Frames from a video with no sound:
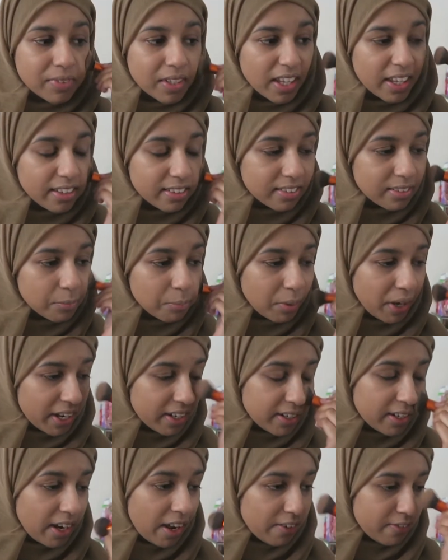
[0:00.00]
It's
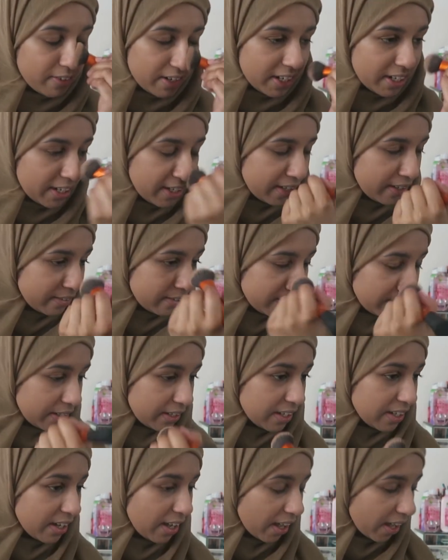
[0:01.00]
blended out really
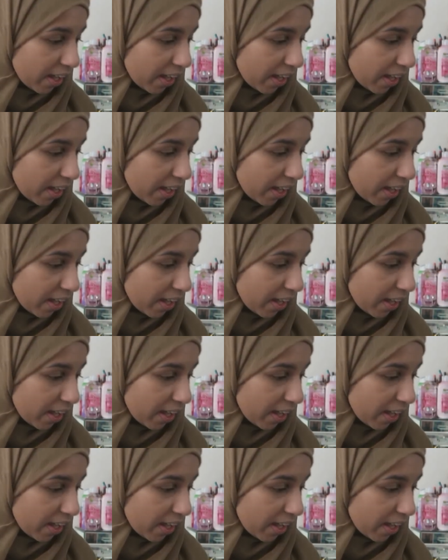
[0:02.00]
easily,